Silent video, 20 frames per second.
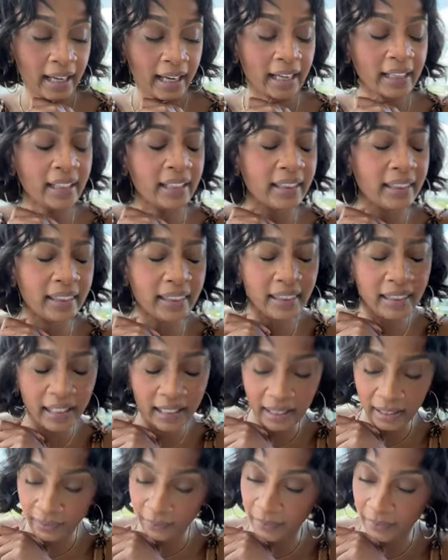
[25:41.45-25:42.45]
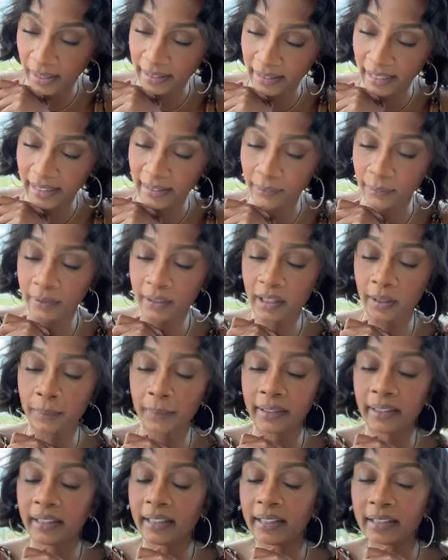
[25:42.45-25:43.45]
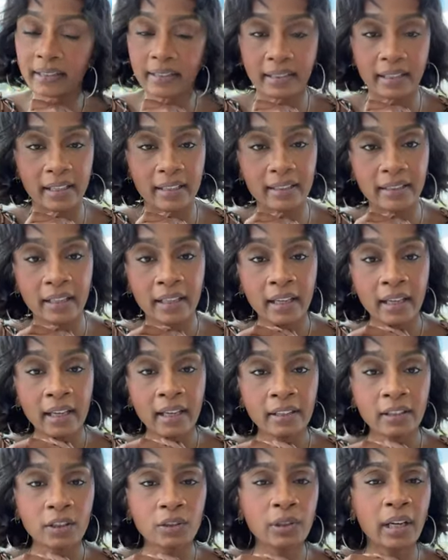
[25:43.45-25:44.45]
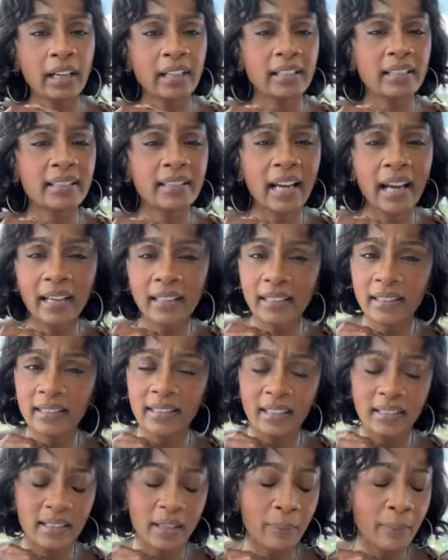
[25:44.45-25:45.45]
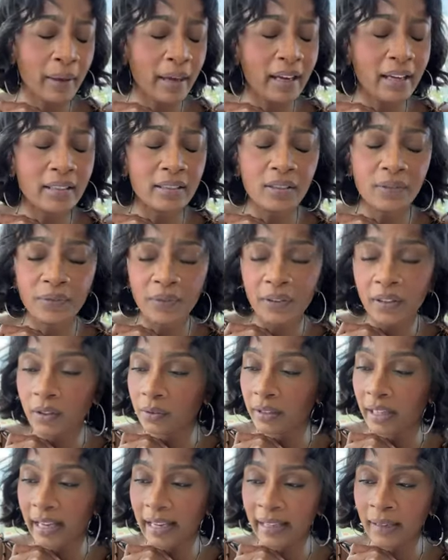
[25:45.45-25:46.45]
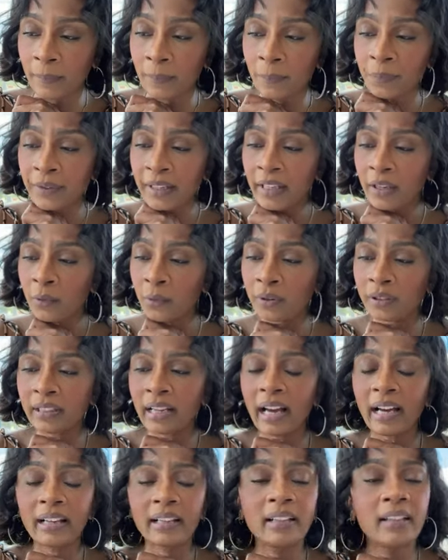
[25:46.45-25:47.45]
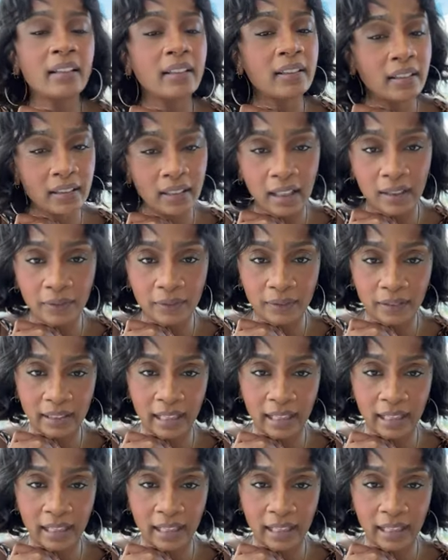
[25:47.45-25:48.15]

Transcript: anything, Father God, that will come against us to try to silence us and make us feel like we're not good enough.